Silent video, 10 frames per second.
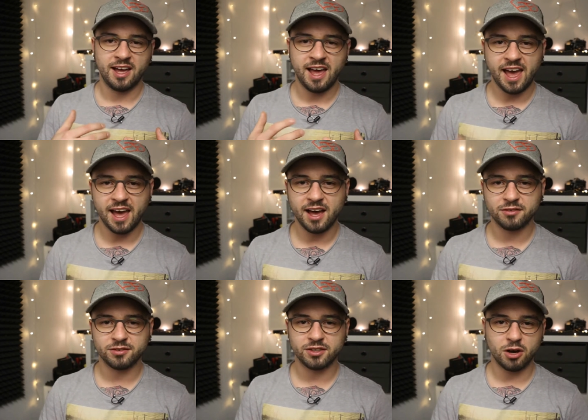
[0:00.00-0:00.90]

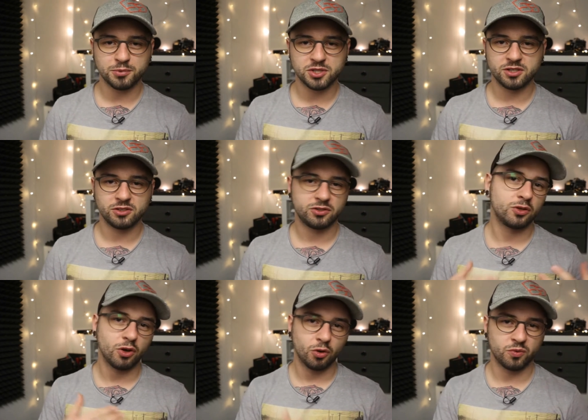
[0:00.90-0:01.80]
have an option to
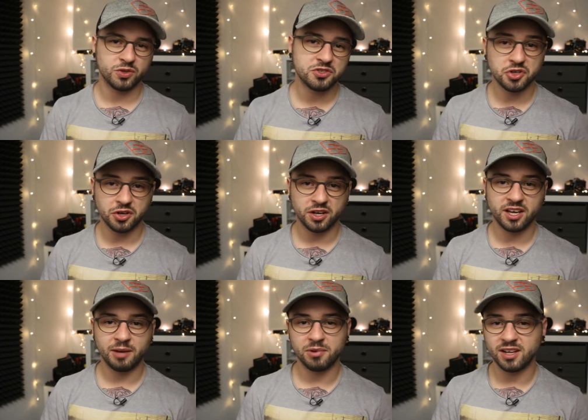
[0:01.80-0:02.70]
go with shorter
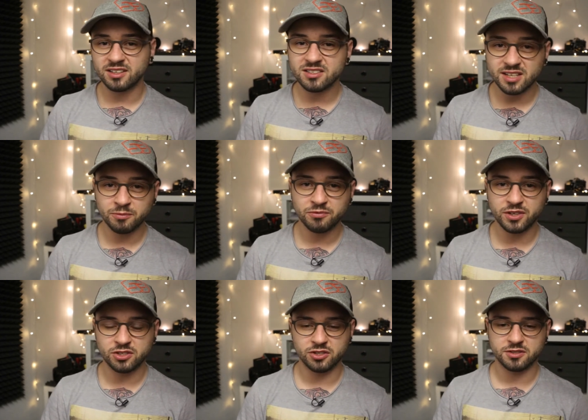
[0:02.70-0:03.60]
cable and the same
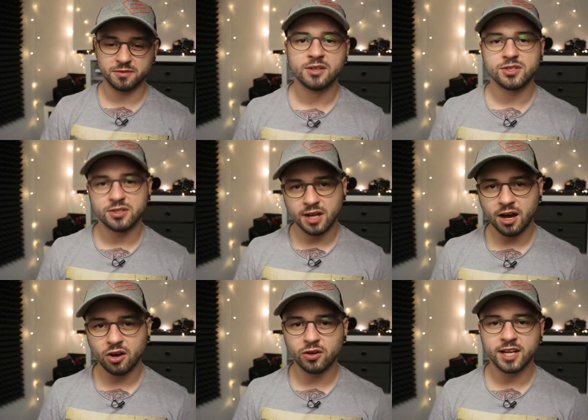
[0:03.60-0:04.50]
features. So
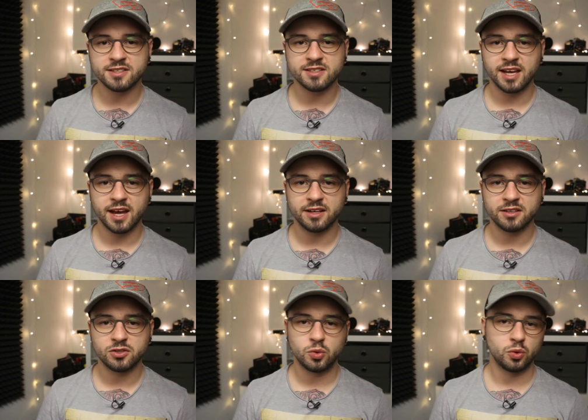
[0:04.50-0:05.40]
now let's get
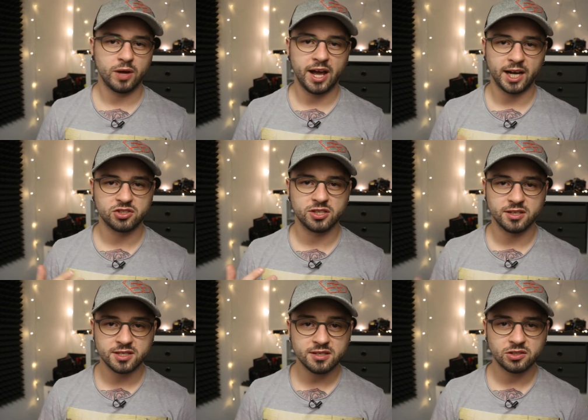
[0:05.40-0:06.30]
into actually
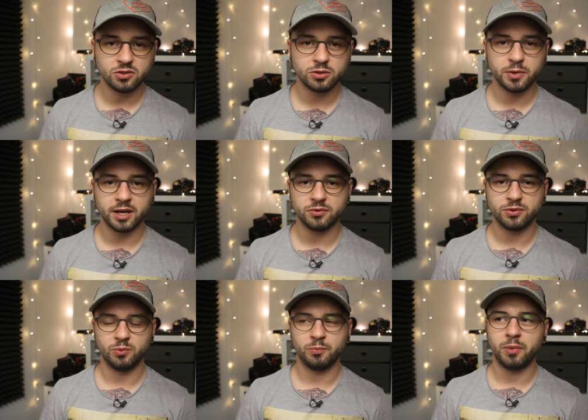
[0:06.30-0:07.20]
listening to the
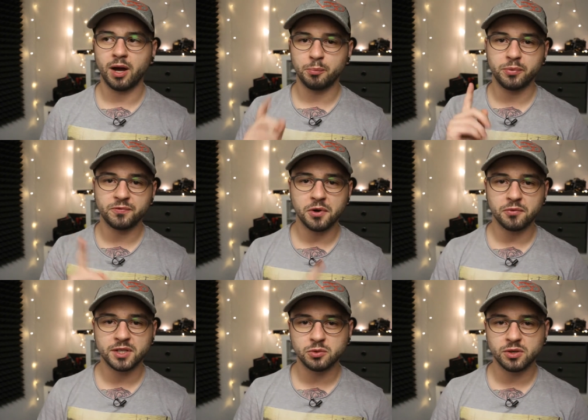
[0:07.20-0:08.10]
microphone. But before
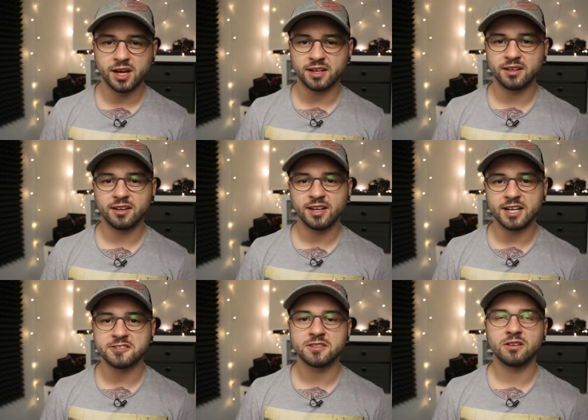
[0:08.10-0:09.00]
we do that, let's